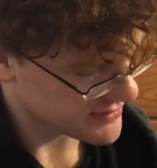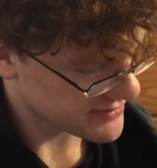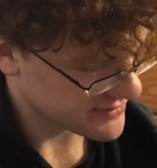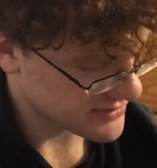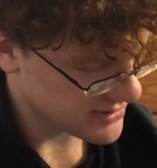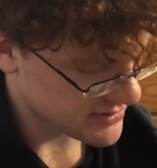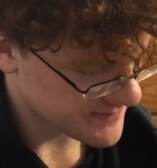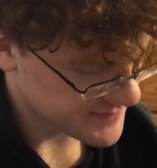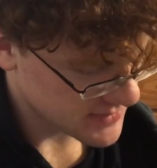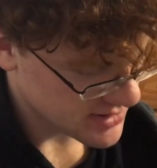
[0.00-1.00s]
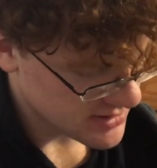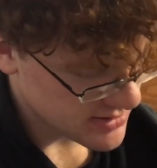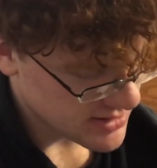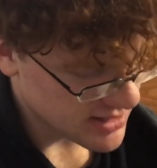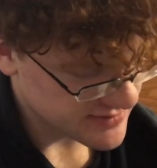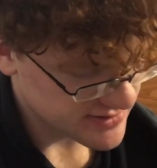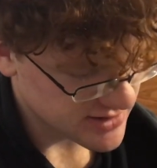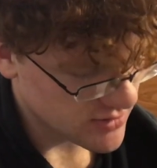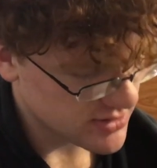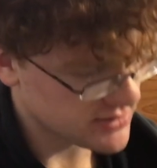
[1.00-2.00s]
Let's see. How's this
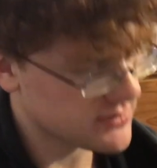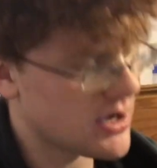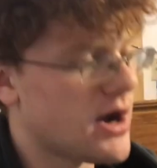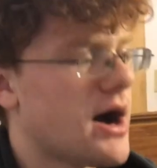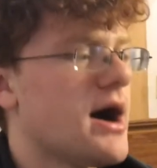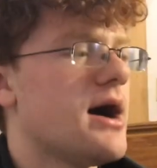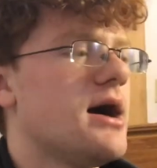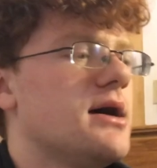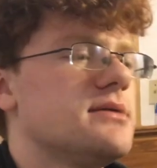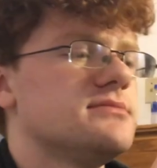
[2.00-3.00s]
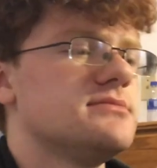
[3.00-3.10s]
going? Ah.